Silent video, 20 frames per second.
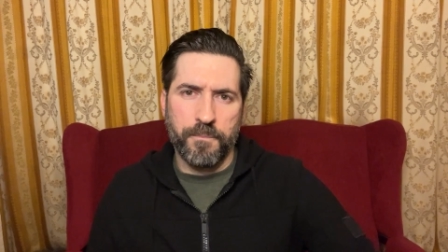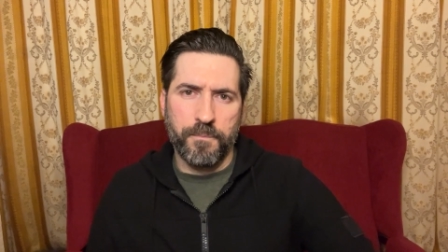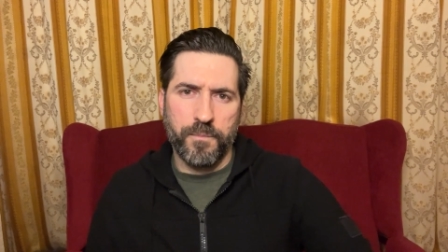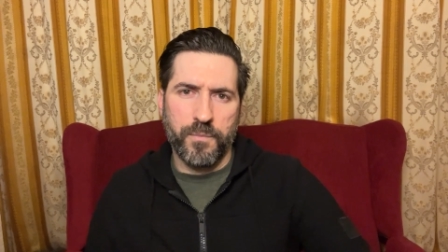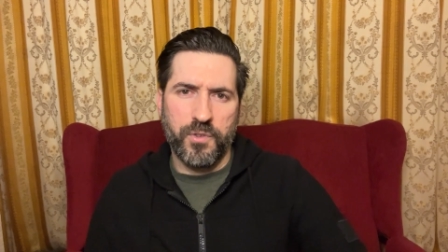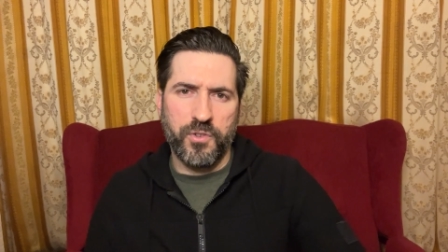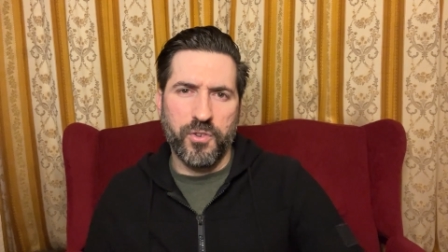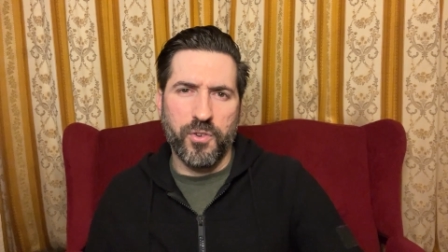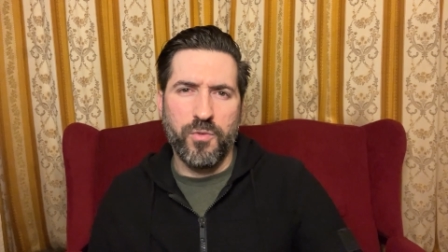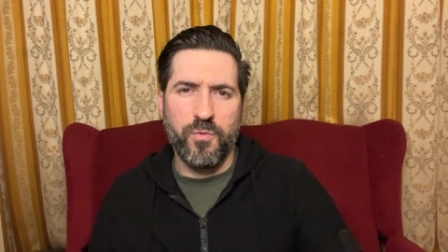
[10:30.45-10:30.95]

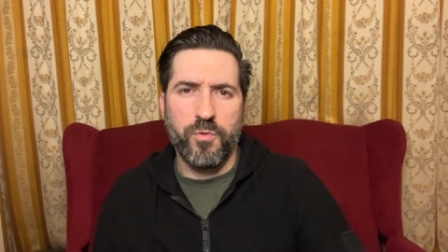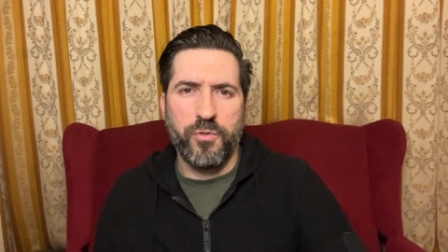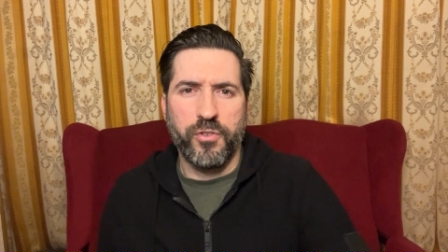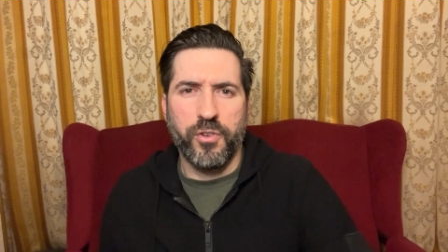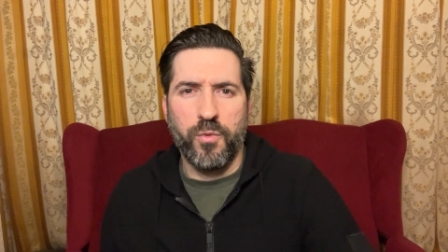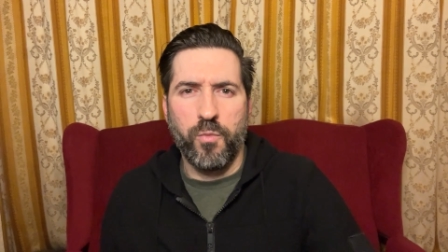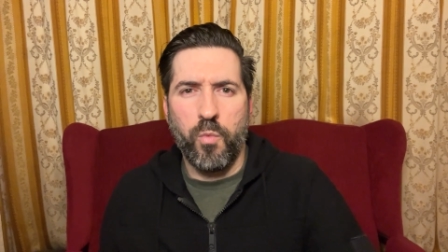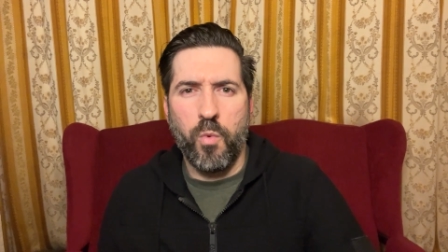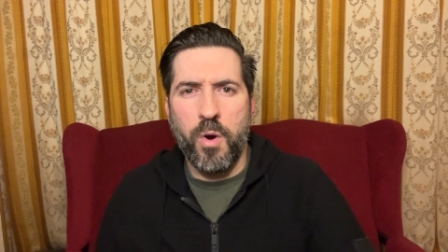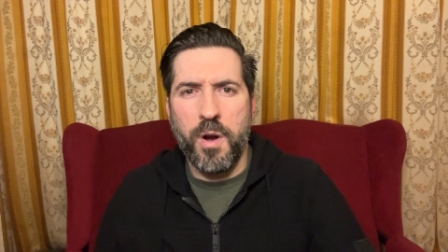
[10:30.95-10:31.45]
So
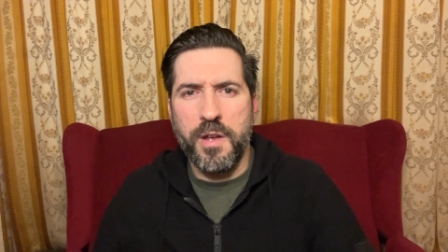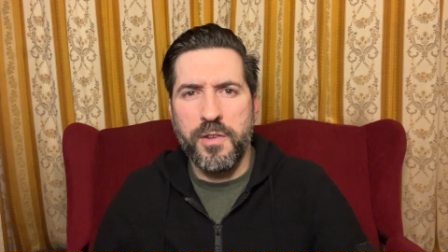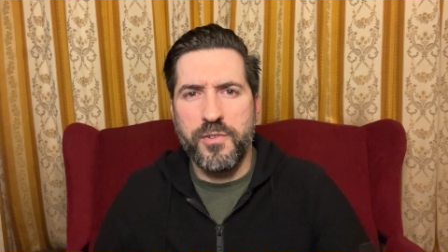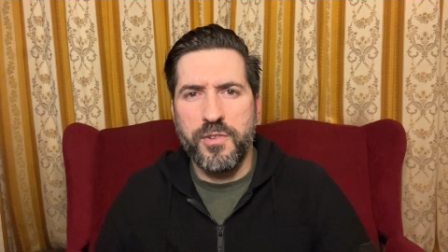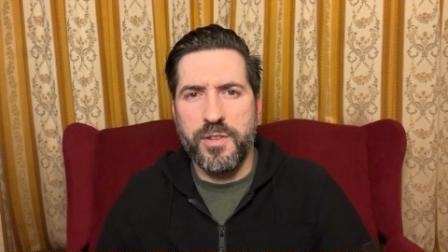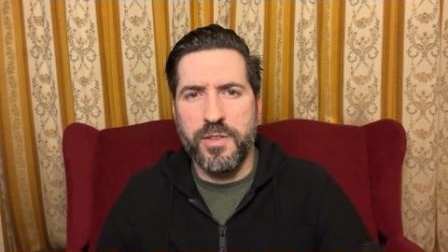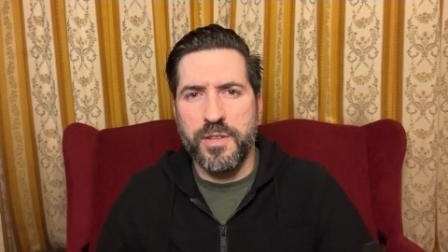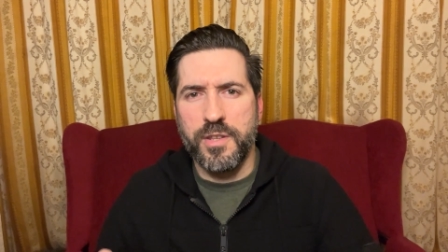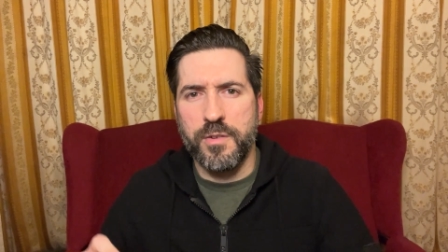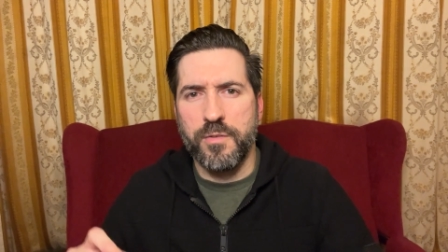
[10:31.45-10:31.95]
why is
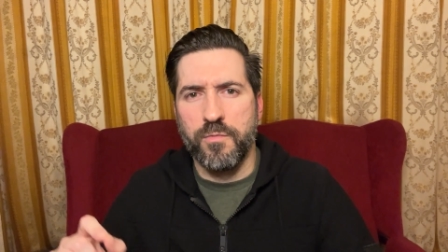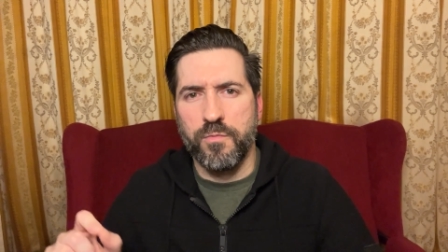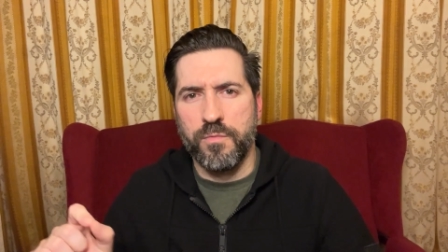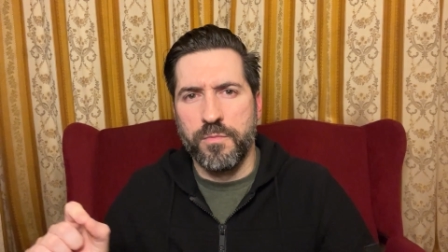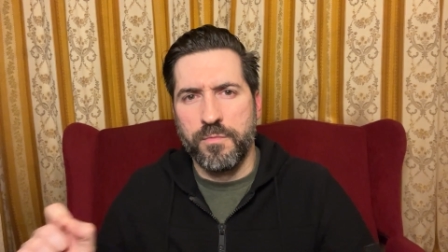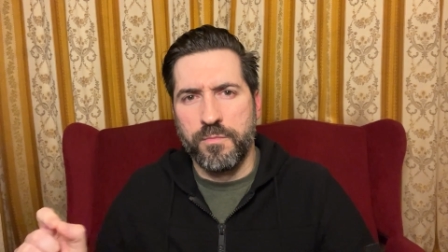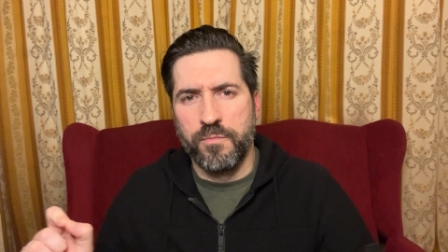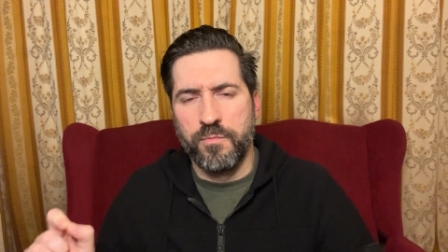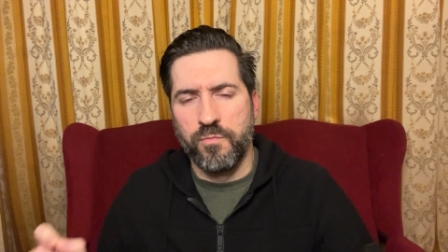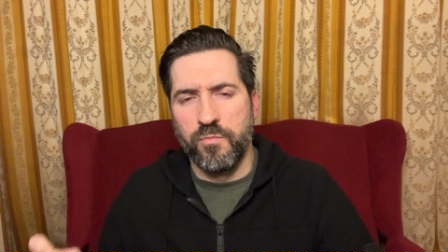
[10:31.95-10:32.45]
it that
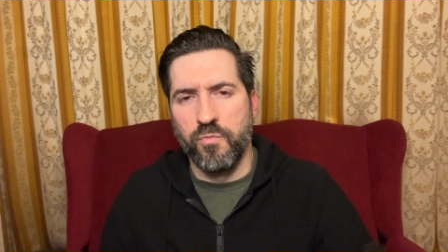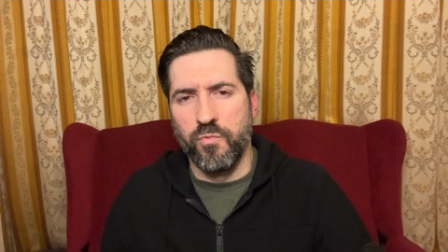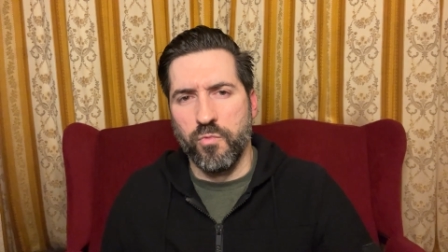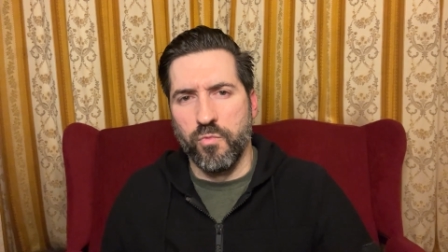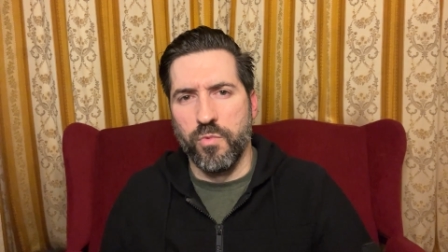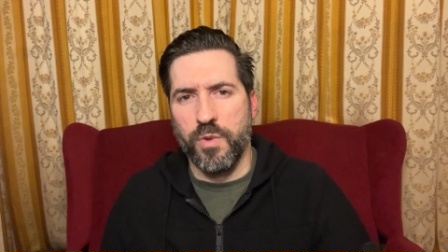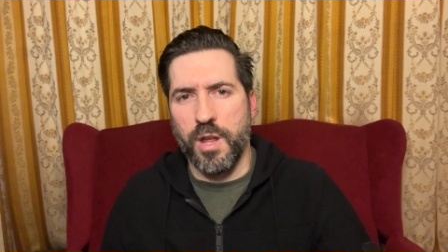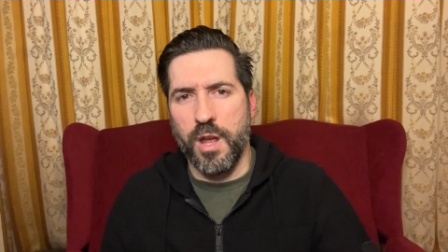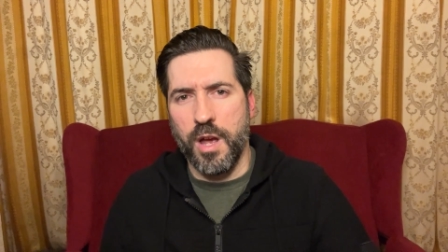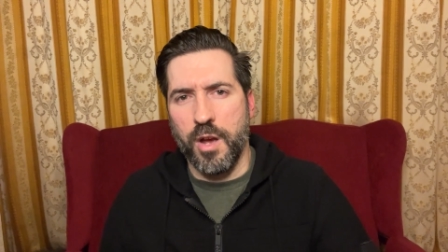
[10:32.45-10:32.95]

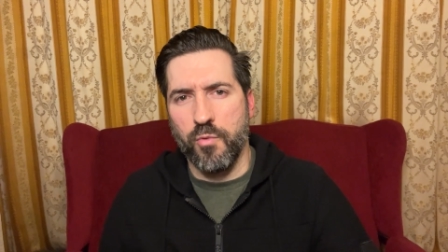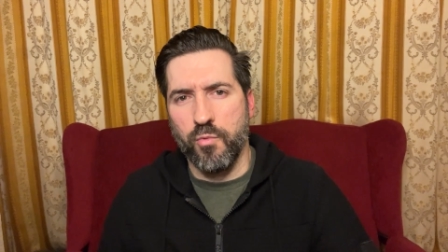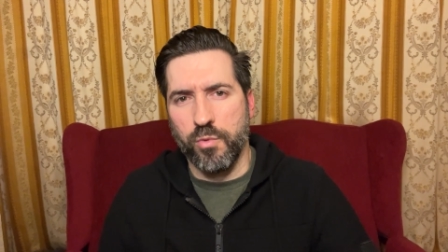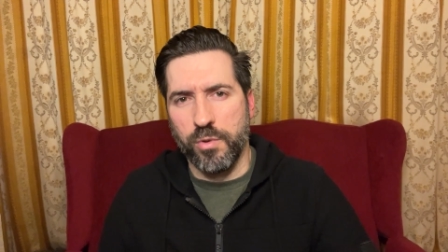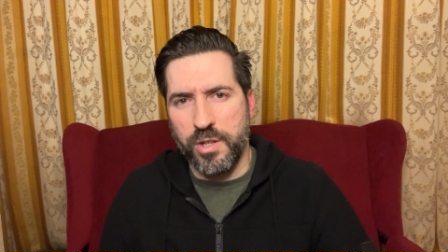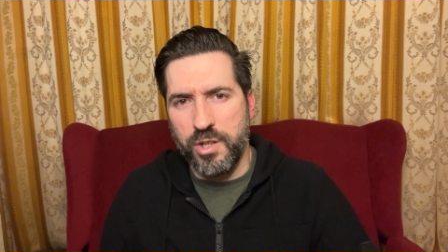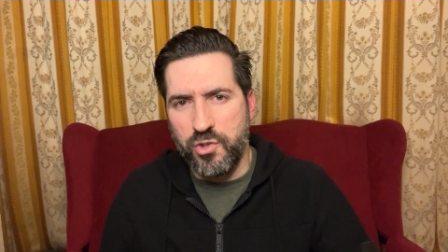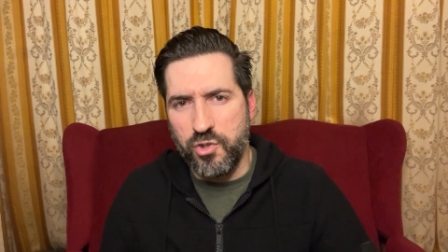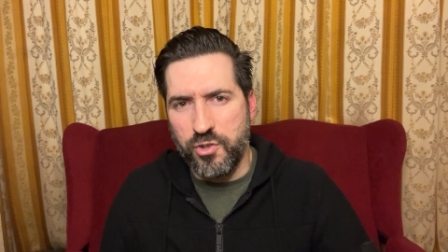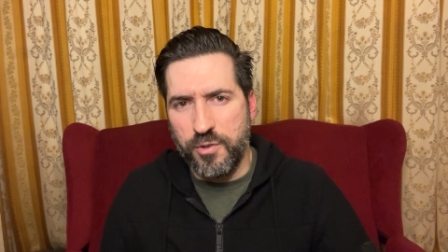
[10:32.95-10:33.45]

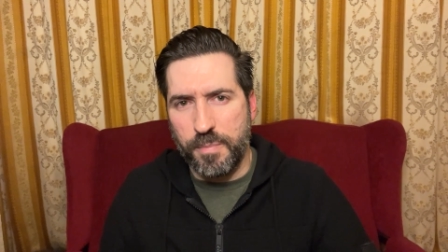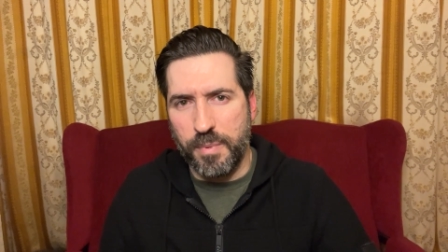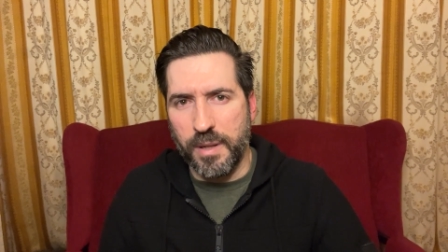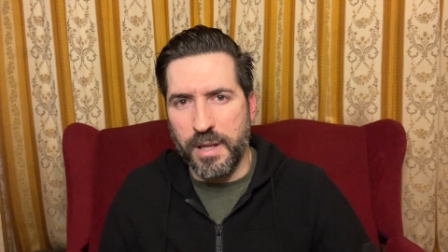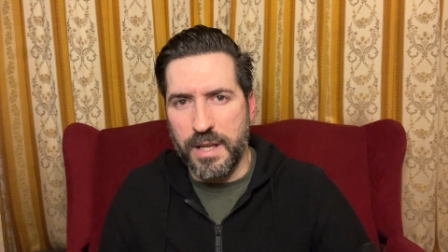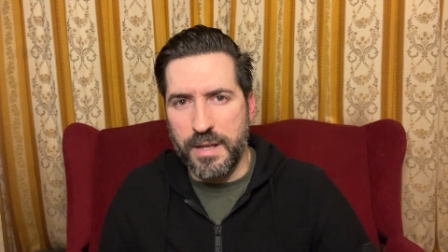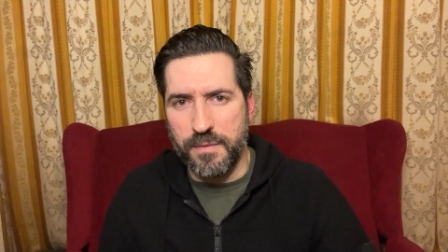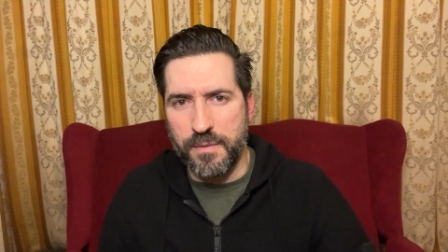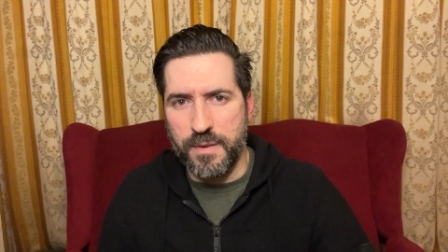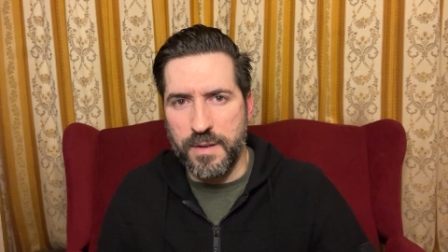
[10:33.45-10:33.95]
religious
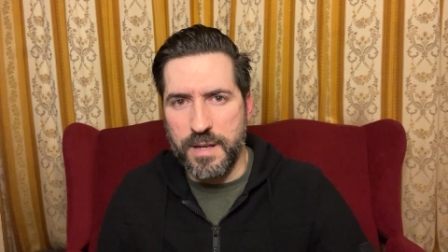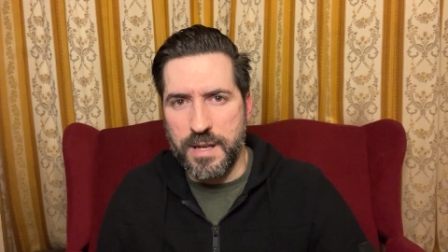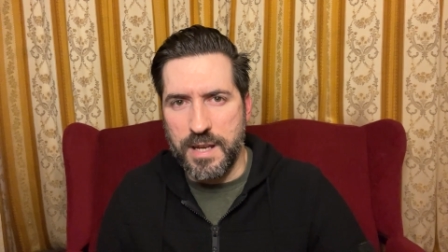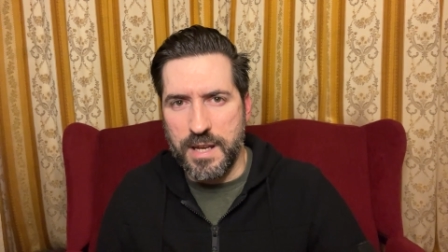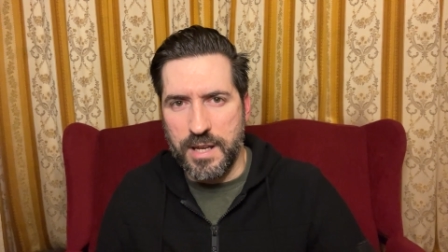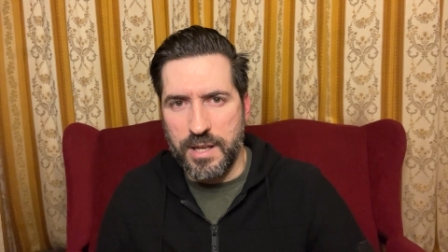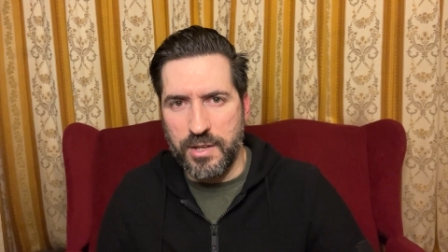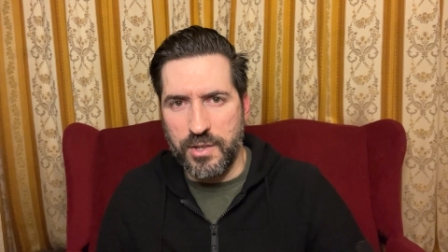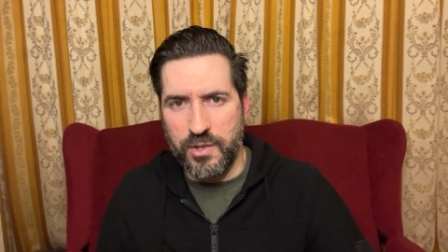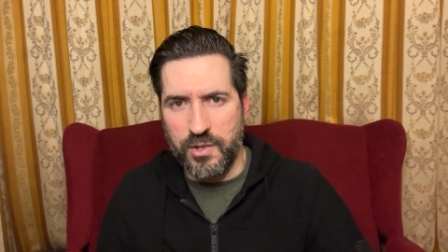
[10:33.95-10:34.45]
belief
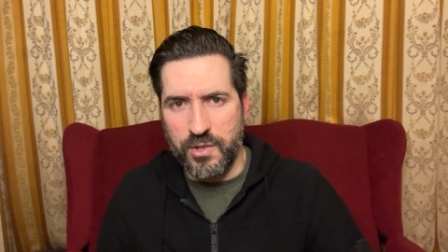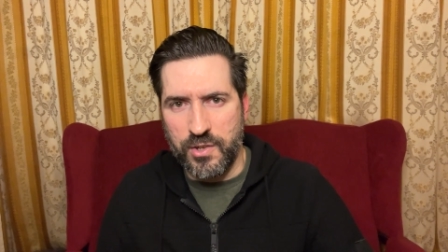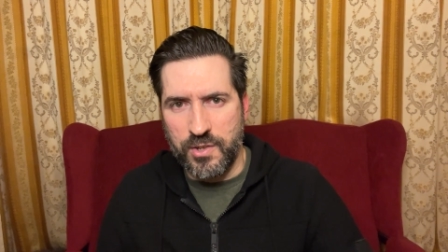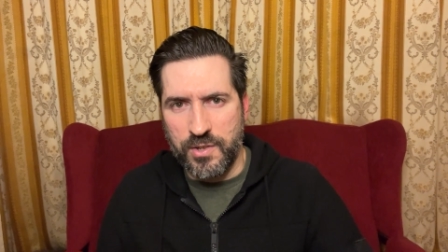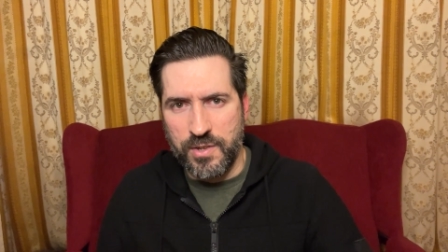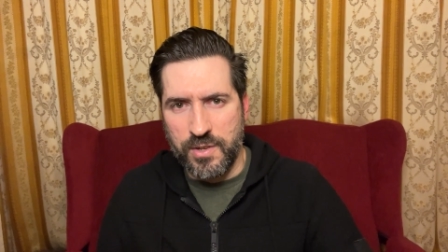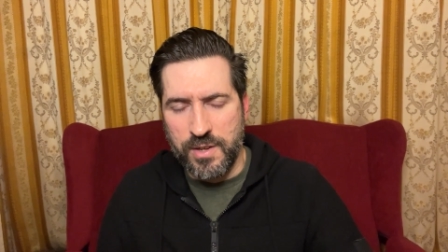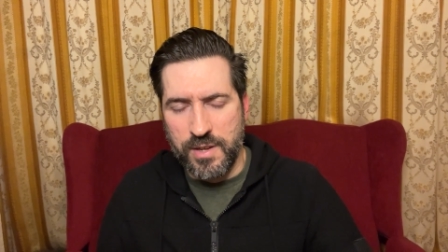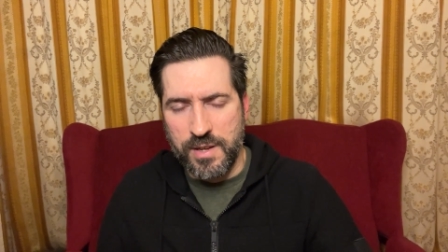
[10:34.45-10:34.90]
is